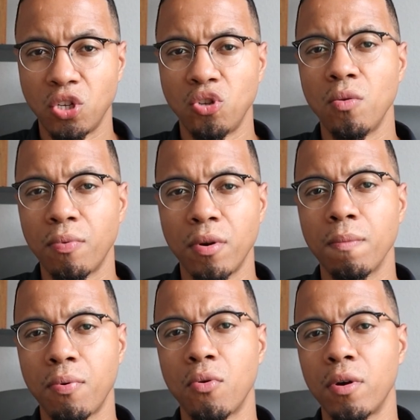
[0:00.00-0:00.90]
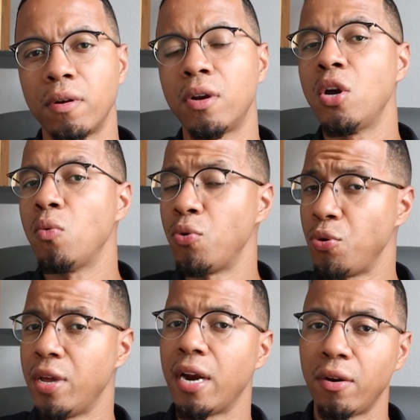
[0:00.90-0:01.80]
super important when
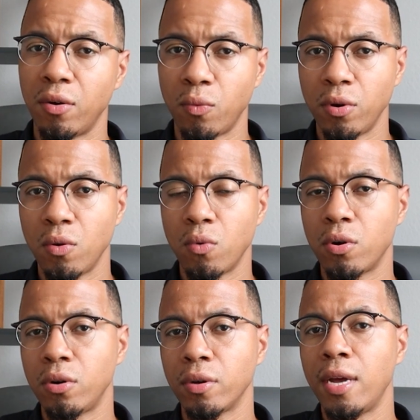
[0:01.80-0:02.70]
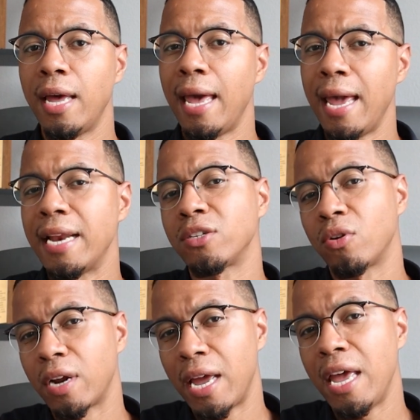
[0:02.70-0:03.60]
you get out in the real world, and it's
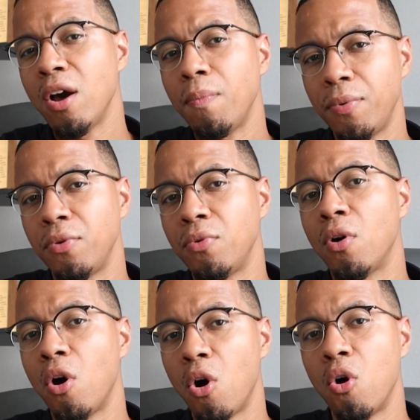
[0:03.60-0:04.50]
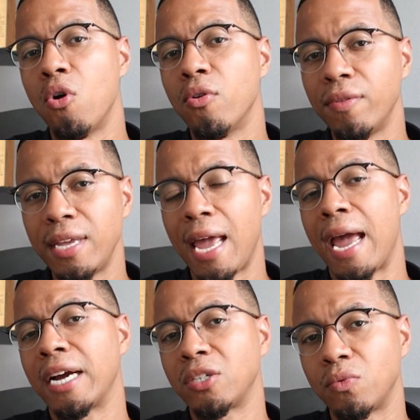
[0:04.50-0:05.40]
going to help you on the
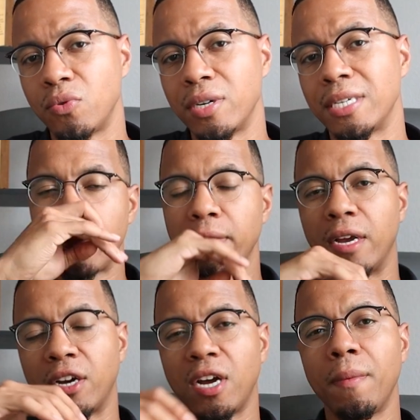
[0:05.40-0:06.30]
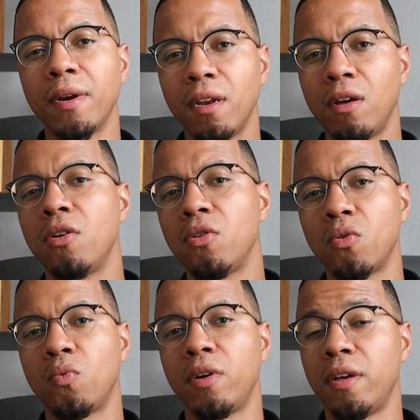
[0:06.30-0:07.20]
actual exam. Now, coming
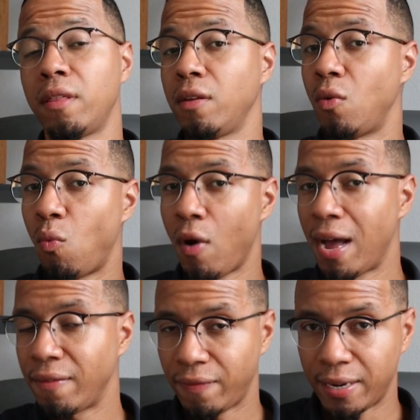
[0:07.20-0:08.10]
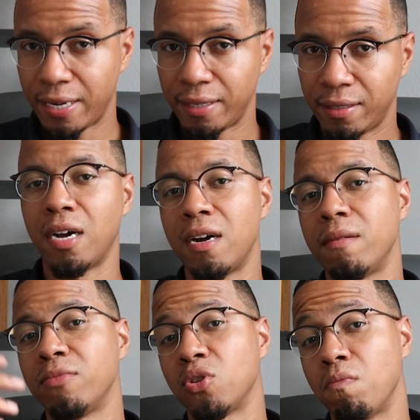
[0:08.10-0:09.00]
along with Wi-Fi
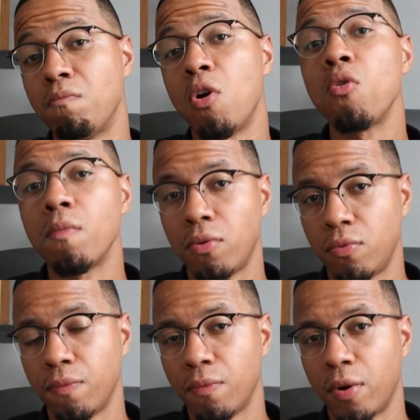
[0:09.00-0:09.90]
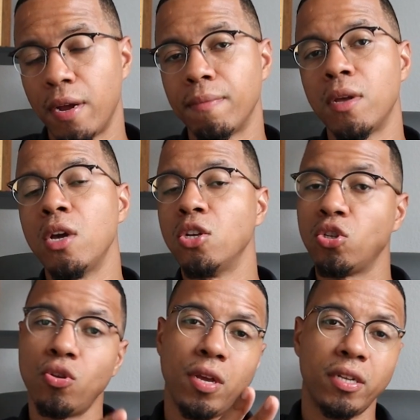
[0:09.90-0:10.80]
comes mobile, right?
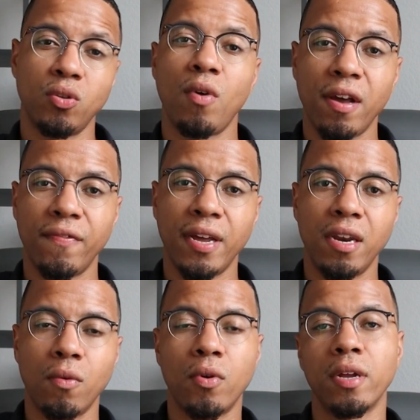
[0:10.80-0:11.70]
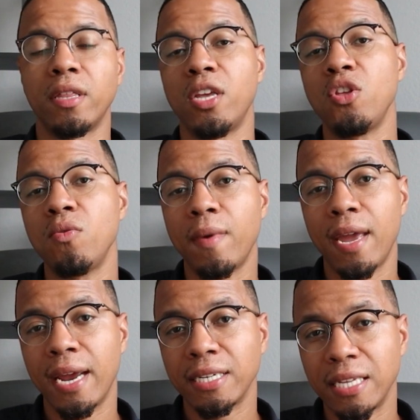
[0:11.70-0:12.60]
So you got your Wi-Fi network, then you may
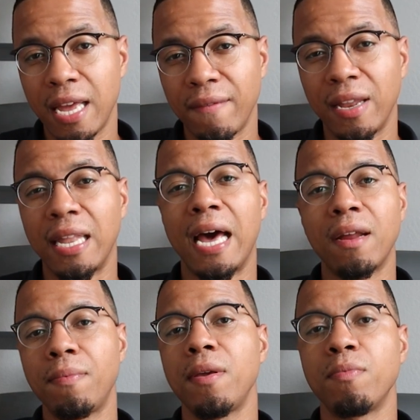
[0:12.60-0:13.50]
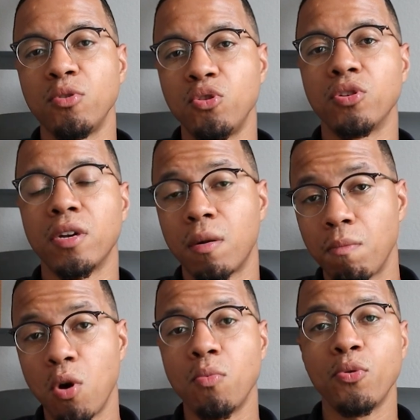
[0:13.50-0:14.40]
actually have a lot of people using their
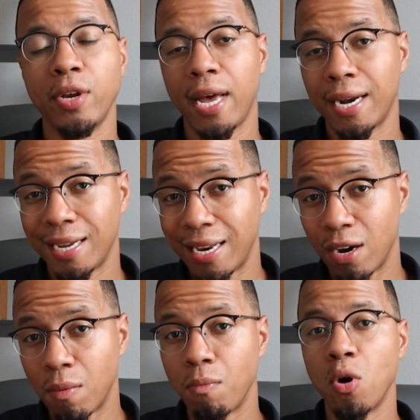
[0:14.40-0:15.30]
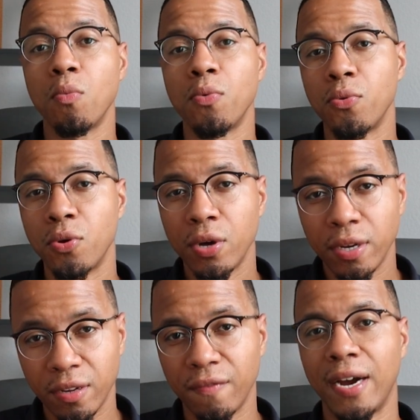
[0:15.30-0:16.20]
mobile data and their mobile
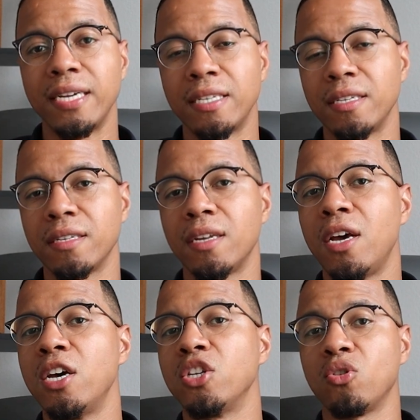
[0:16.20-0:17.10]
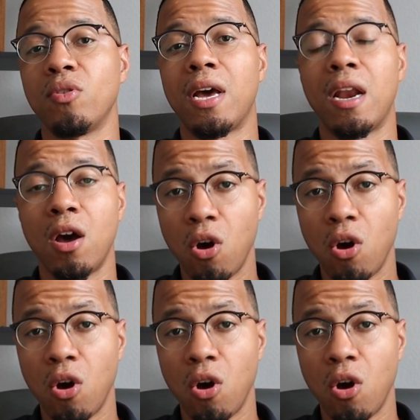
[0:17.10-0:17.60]
devices. So not